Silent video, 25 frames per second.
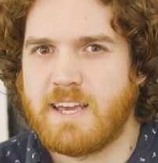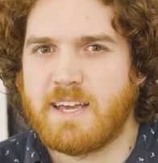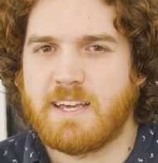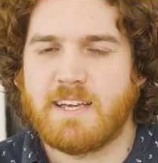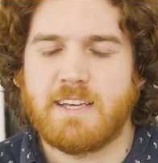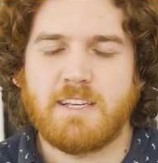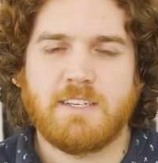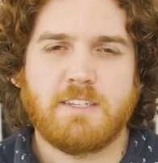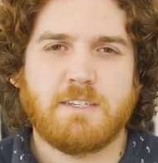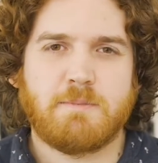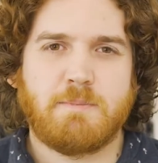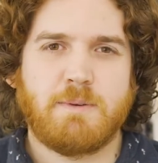
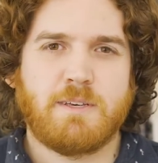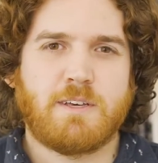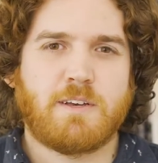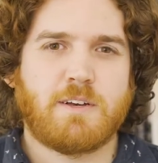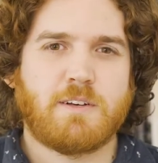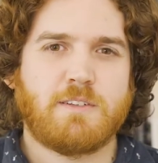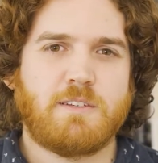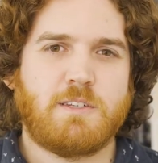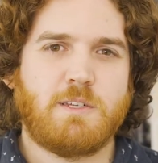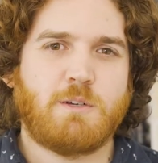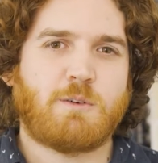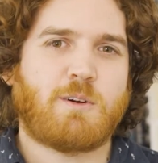is
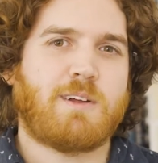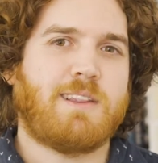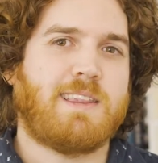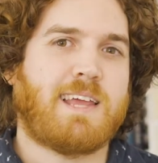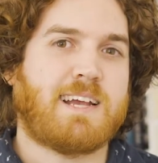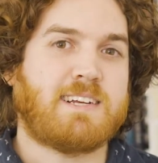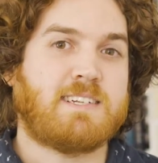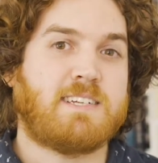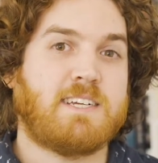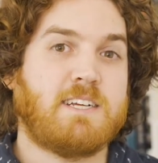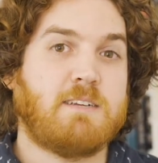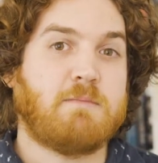because you're
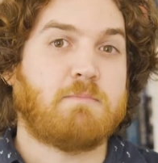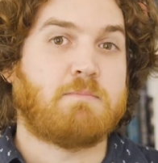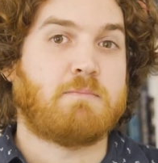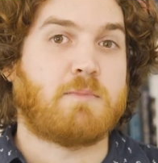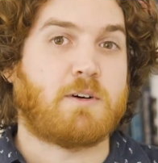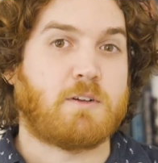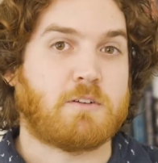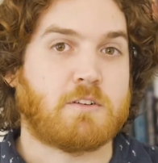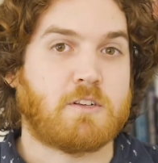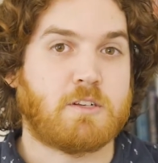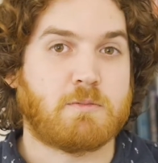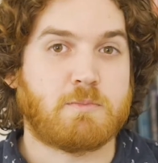electing
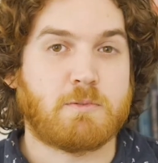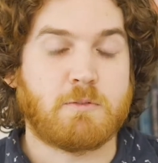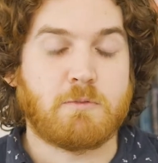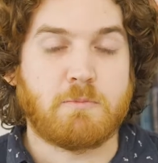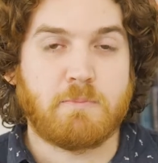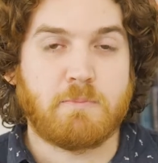multiple